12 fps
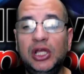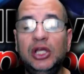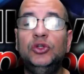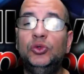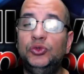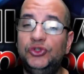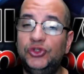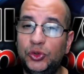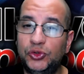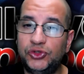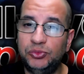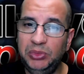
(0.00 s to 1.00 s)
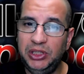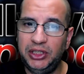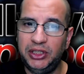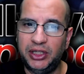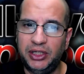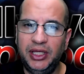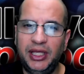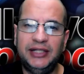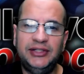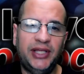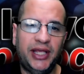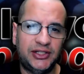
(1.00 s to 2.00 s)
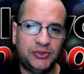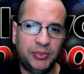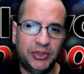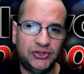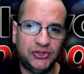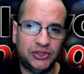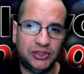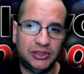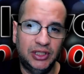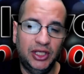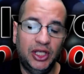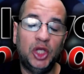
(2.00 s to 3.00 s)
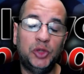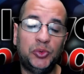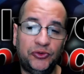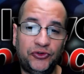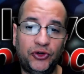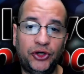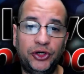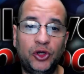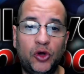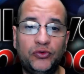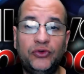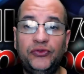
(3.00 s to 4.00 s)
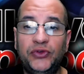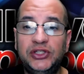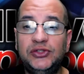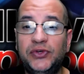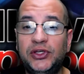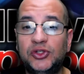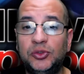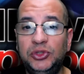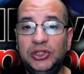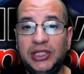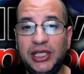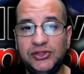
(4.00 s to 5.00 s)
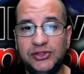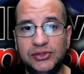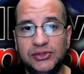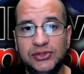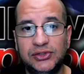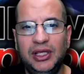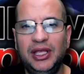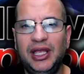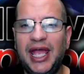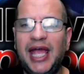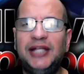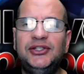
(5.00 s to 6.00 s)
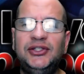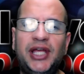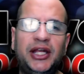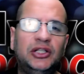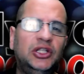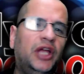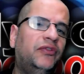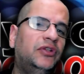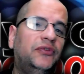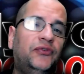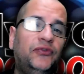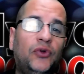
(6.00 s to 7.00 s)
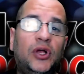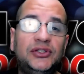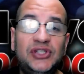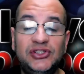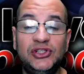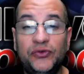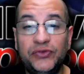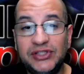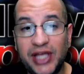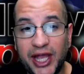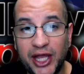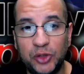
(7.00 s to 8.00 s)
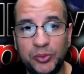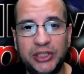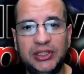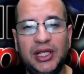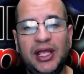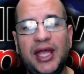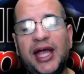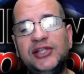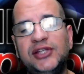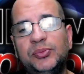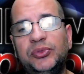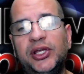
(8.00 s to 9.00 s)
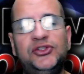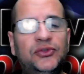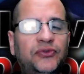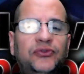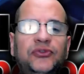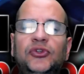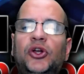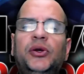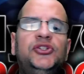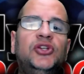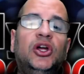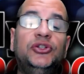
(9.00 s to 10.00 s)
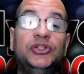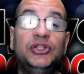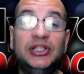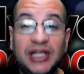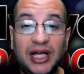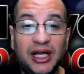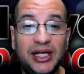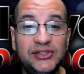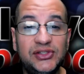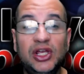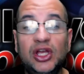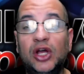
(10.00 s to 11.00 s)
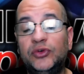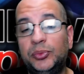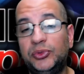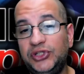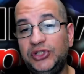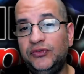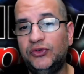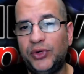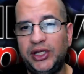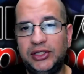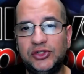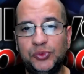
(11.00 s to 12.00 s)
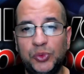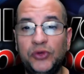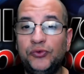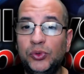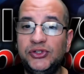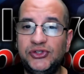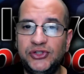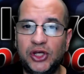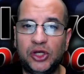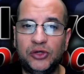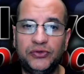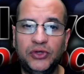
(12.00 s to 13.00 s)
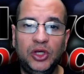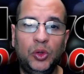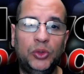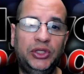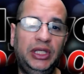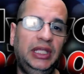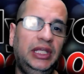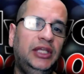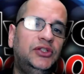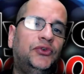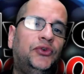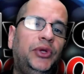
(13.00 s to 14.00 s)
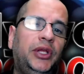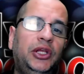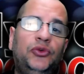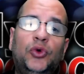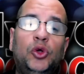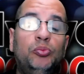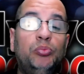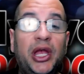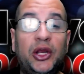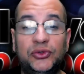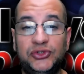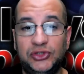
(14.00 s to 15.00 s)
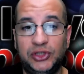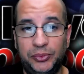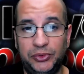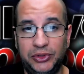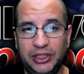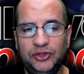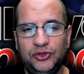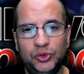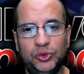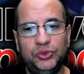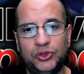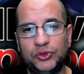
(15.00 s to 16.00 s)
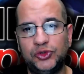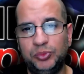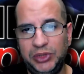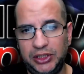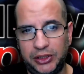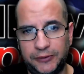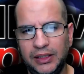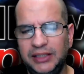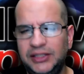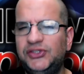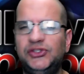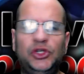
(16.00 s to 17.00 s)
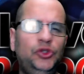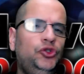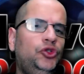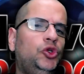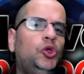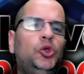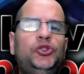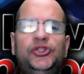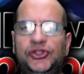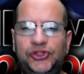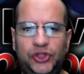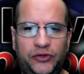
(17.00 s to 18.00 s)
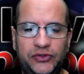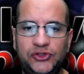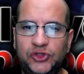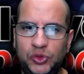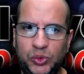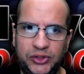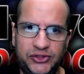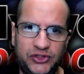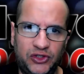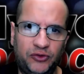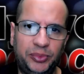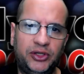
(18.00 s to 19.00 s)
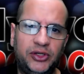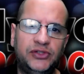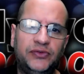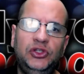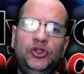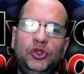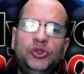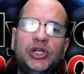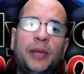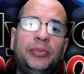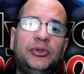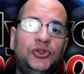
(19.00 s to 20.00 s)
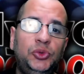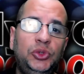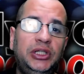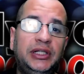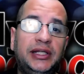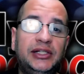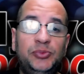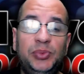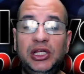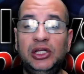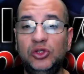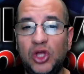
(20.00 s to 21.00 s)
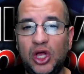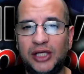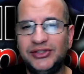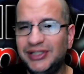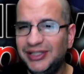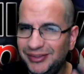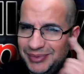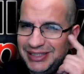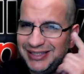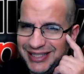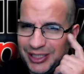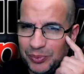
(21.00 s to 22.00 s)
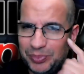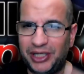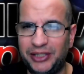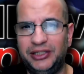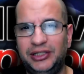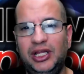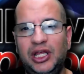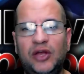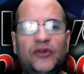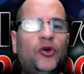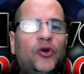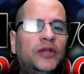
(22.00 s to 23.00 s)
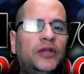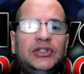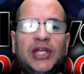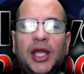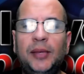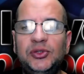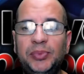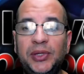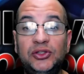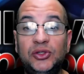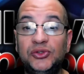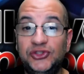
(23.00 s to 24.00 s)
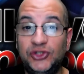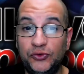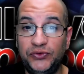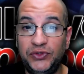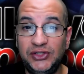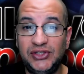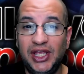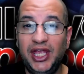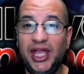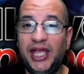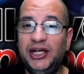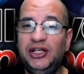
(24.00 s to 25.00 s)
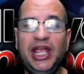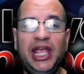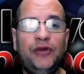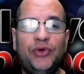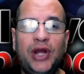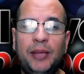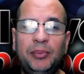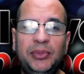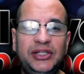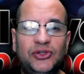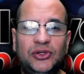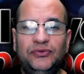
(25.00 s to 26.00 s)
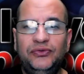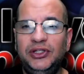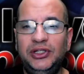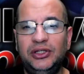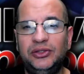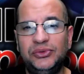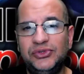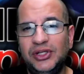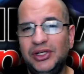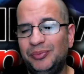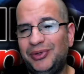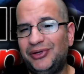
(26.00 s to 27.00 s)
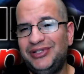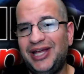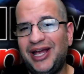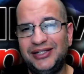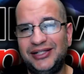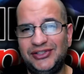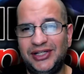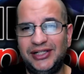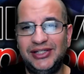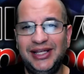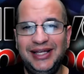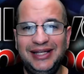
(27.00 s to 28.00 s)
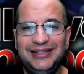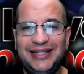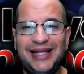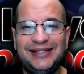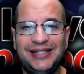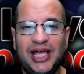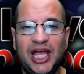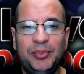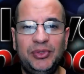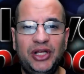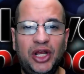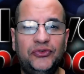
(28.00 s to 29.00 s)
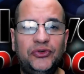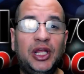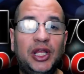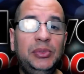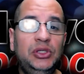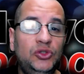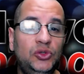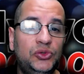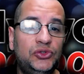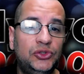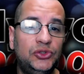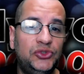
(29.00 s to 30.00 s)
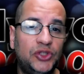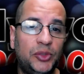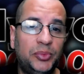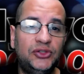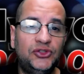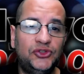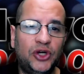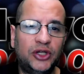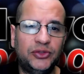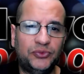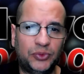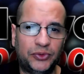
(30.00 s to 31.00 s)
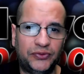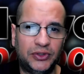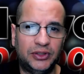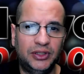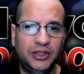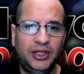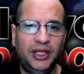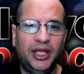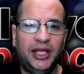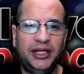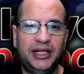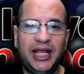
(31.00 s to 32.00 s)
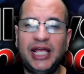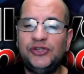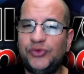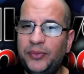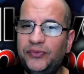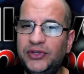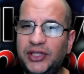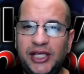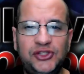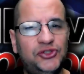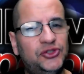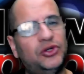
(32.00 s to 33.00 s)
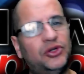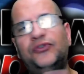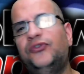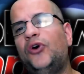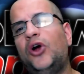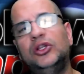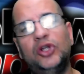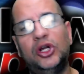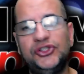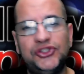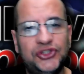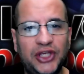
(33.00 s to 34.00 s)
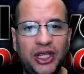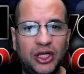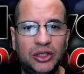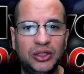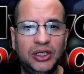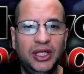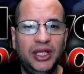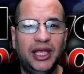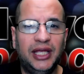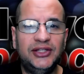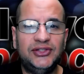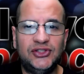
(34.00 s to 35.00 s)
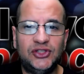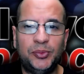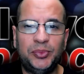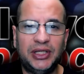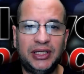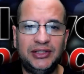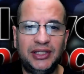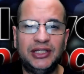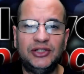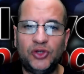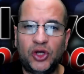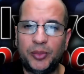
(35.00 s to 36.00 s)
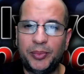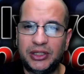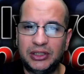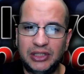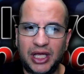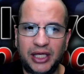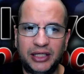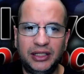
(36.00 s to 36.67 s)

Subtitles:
through social media and text messaging is preferred over face-to-face communications. Add to that a level of false self-entitlement has a place to flourish under the guise of a perceived greatness with oneself with the ease of creating your own micro-celebrity through social media. This is a huge disservice to oneself because of a huge opportunity that is being lost. I mean, think about it. All the time spent on selfies and inane ramblings on videos about nonsense, that time and effort can be used to do something constructive with it. And it has ramifications on a far larger scale, and this is something I think and talk about a lot.